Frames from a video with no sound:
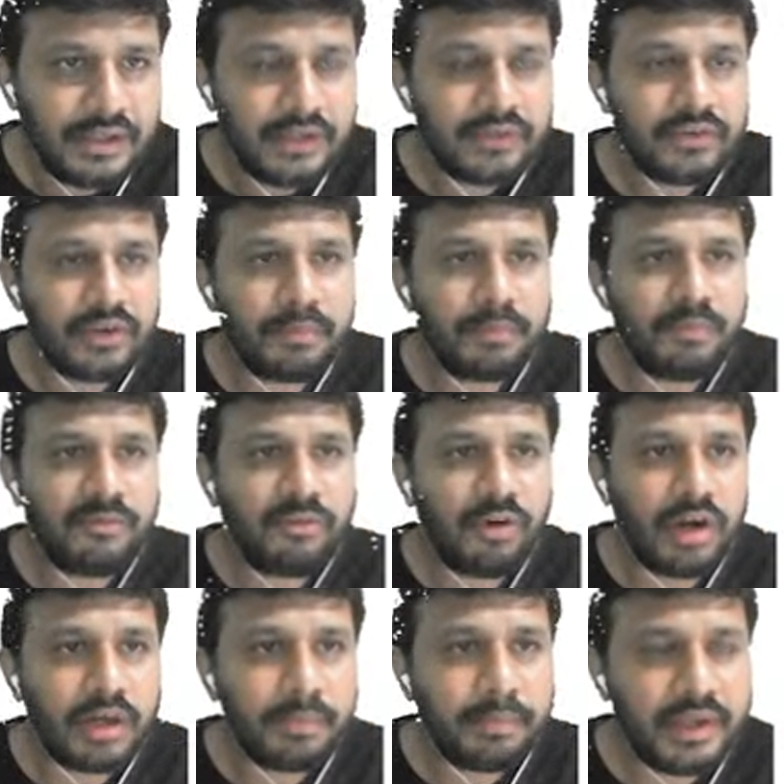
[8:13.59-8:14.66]
So
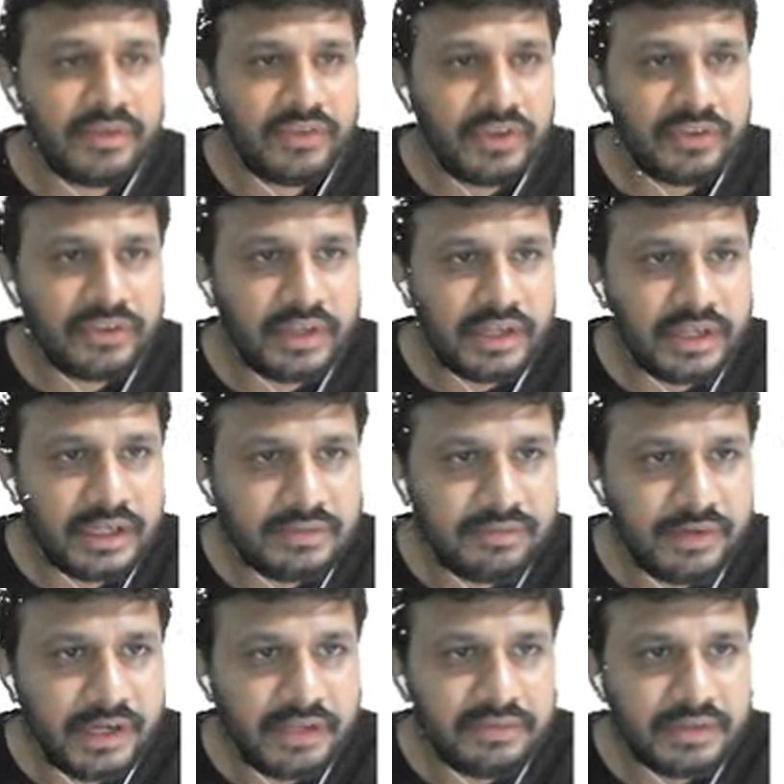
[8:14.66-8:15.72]
what basic signals
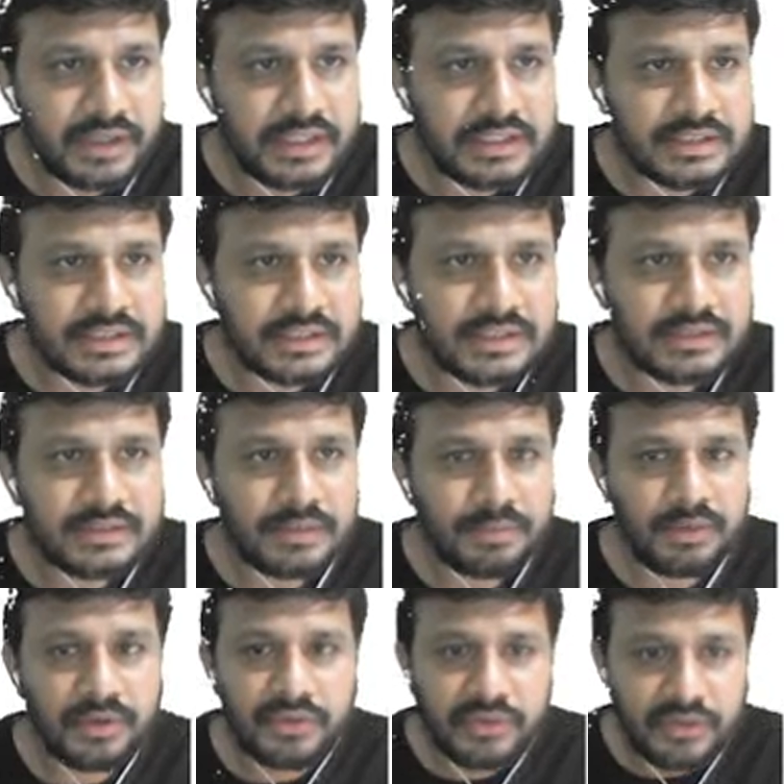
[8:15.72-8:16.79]
we discussed?
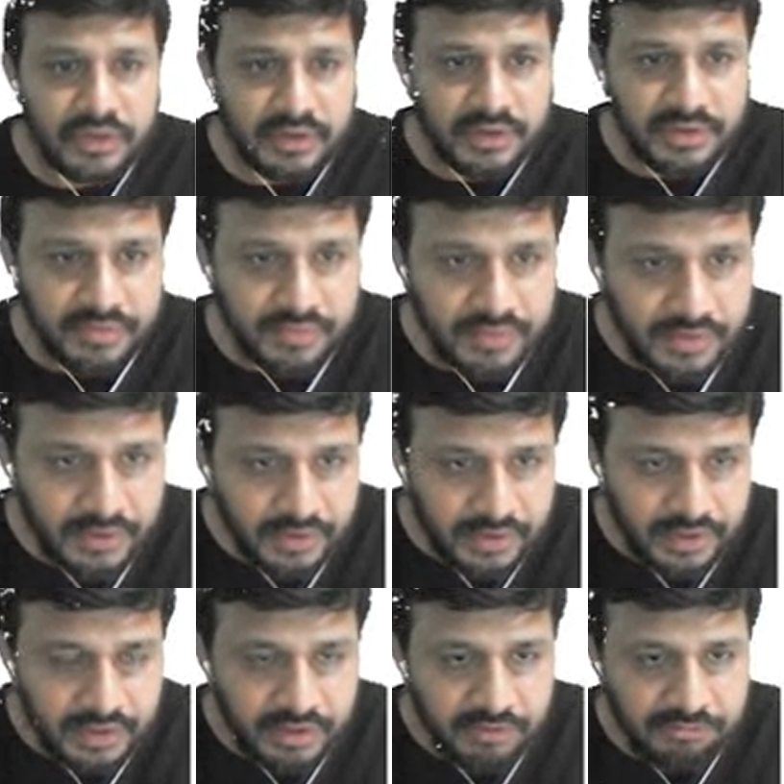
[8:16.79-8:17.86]
Suppose
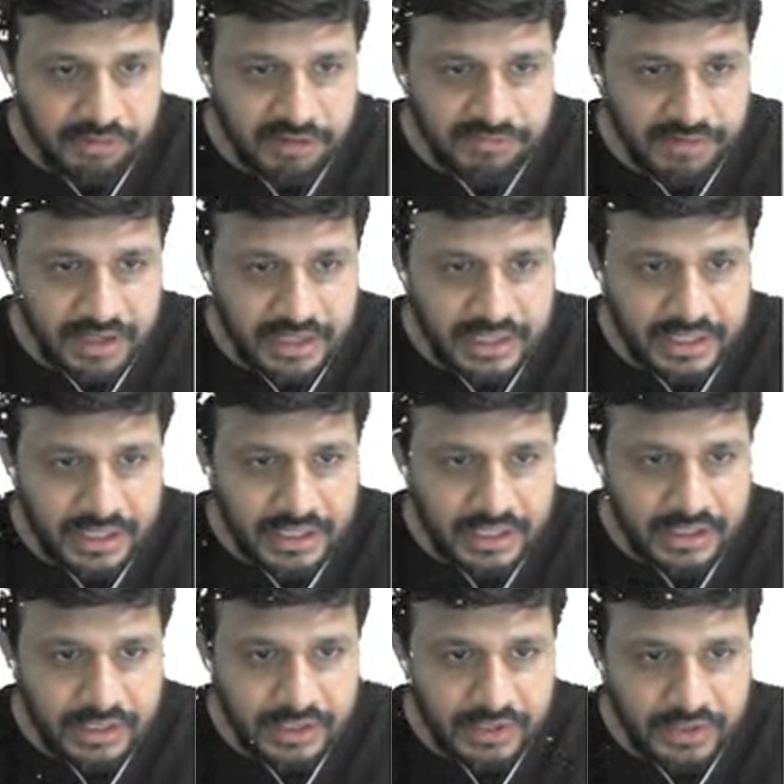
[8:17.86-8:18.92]
if I
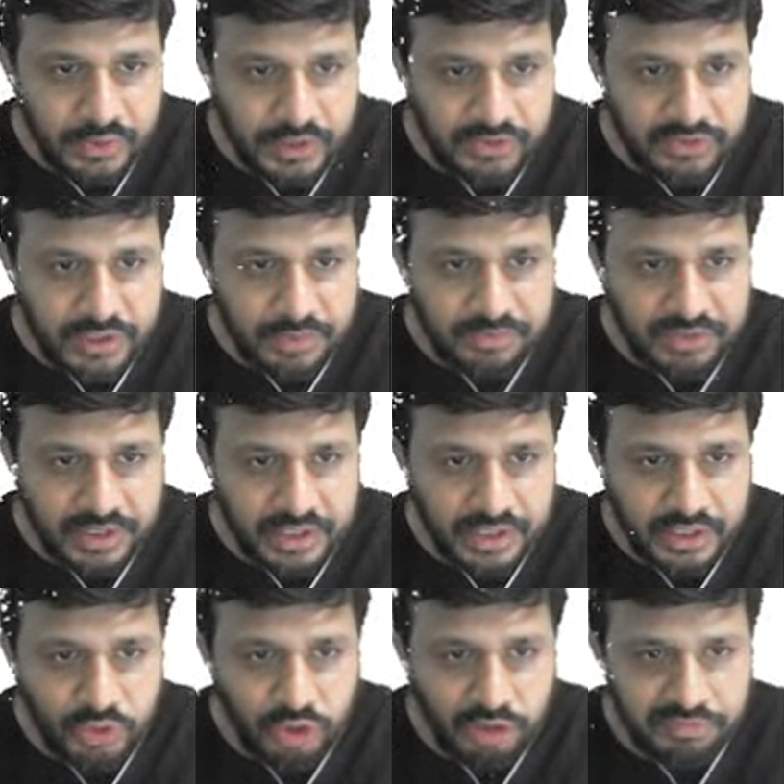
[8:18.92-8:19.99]
recollect, unit step signal
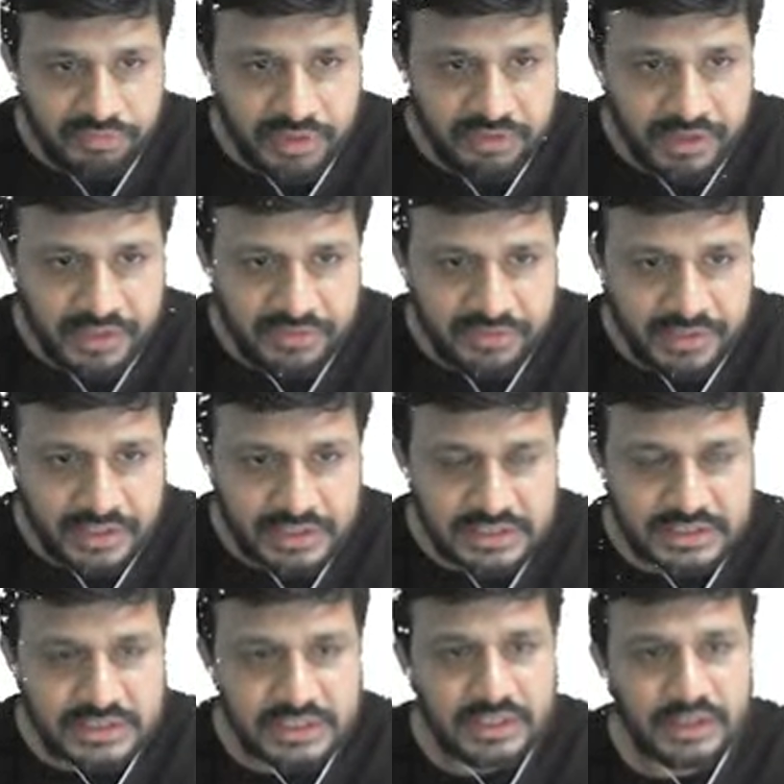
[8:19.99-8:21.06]
u of t we
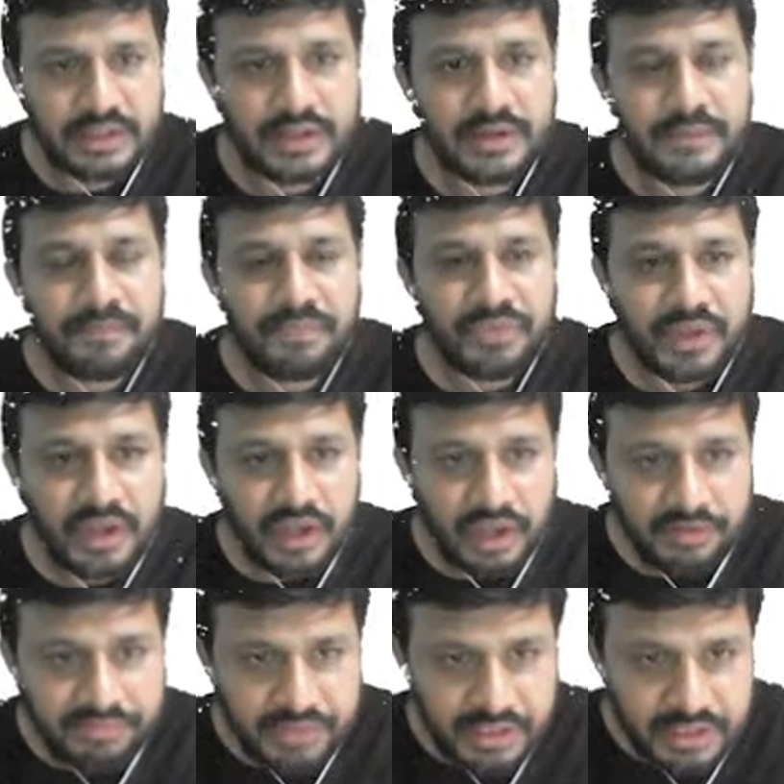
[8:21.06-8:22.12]
discussed.
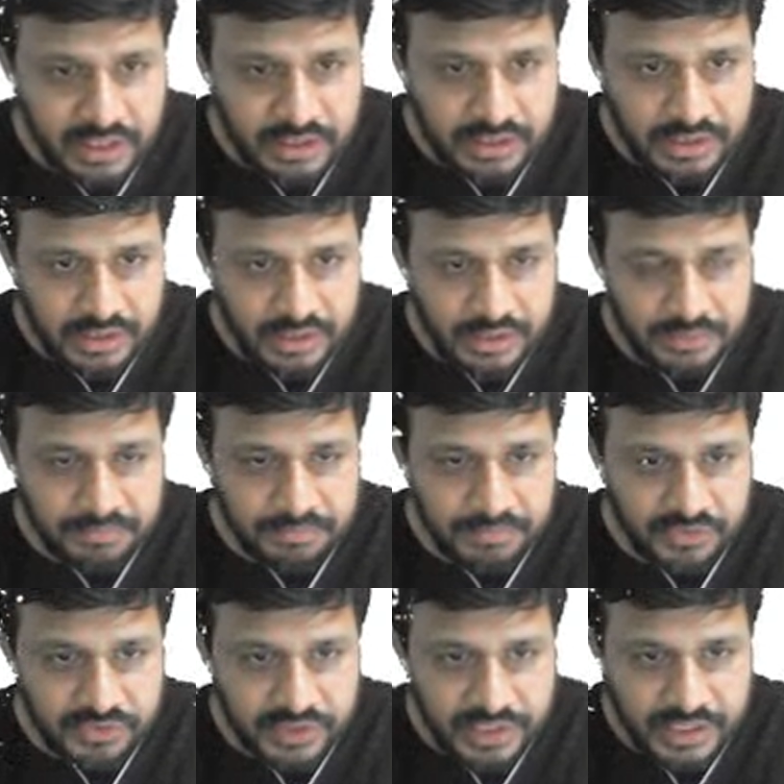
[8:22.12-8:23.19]
After that
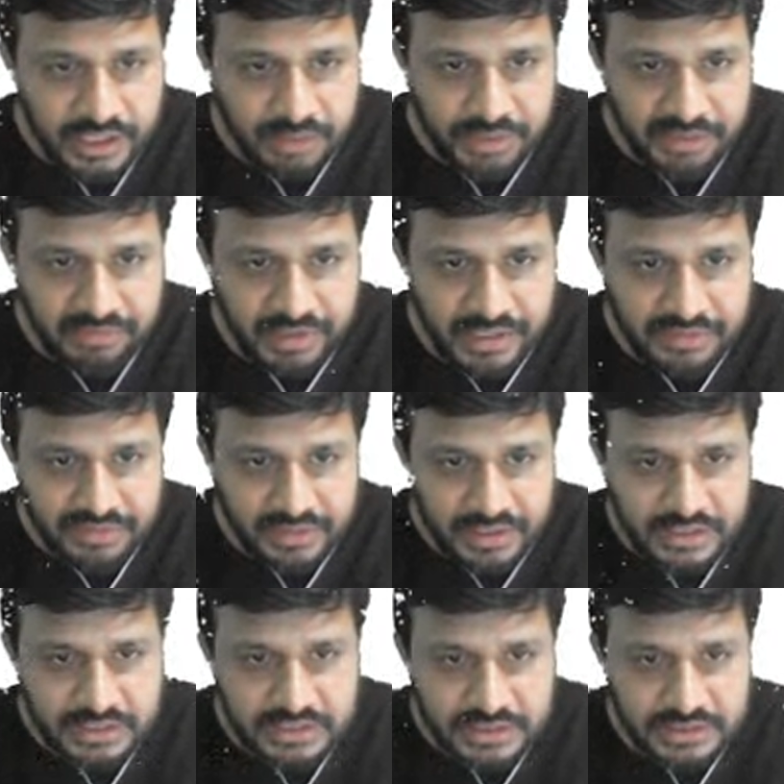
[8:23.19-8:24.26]
signum t we
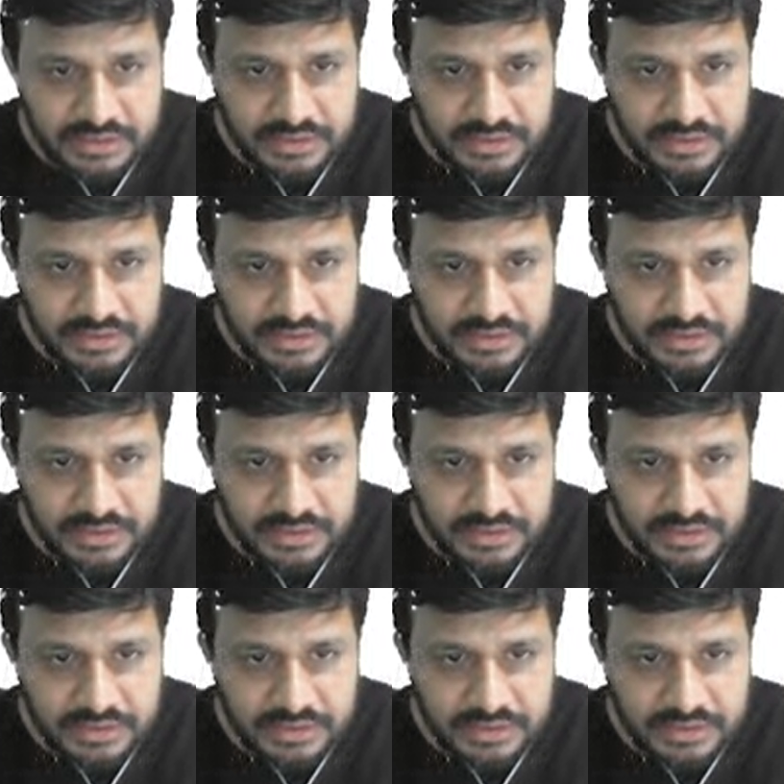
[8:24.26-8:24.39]
discussed.